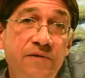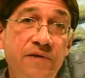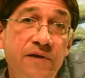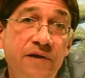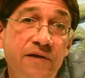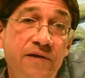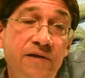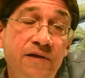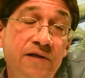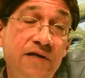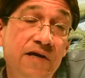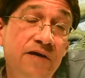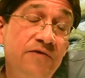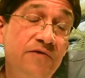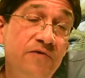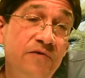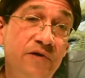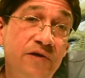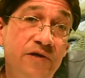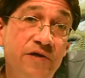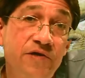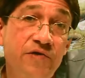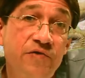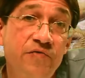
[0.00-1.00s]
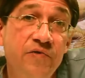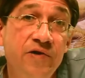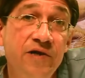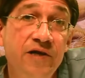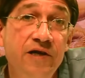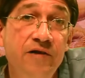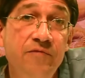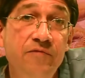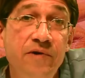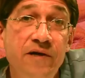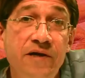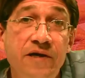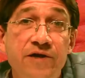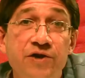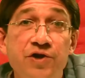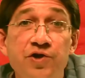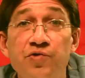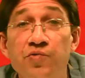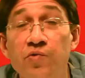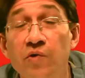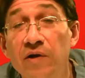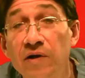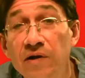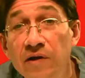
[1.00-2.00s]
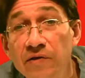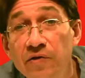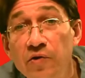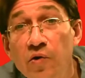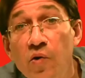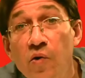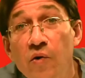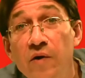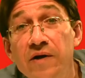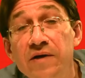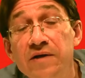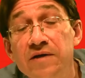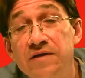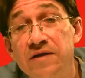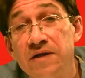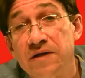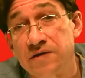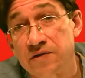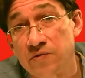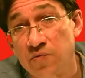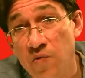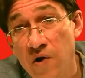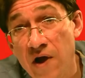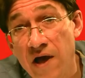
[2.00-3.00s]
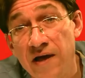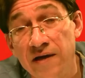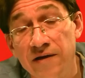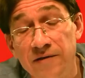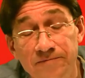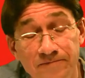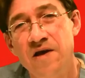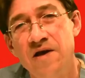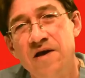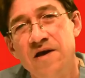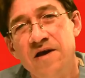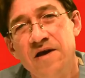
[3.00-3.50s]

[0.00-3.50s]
at the other extreme, a shrill noise as red.